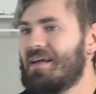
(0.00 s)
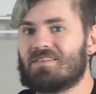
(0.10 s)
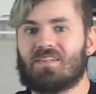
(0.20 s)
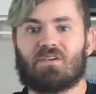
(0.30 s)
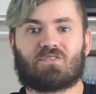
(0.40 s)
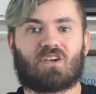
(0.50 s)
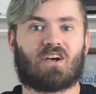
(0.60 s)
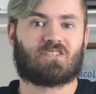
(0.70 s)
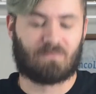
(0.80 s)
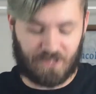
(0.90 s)
they used
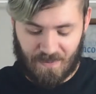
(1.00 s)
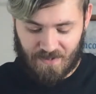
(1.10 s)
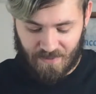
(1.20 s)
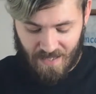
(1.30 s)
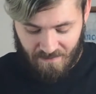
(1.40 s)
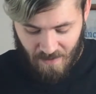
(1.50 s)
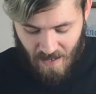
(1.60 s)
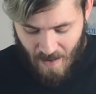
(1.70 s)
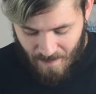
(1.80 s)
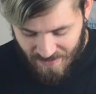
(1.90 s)
custom chips or whatever.
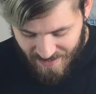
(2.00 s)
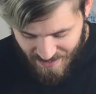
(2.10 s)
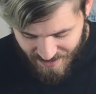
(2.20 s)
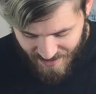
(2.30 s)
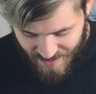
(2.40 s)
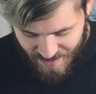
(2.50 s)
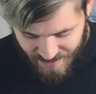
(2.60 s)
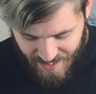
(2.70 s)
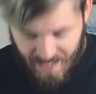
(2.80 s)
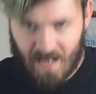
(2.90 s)
But this is
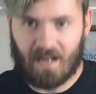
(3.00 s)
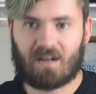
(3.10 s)
the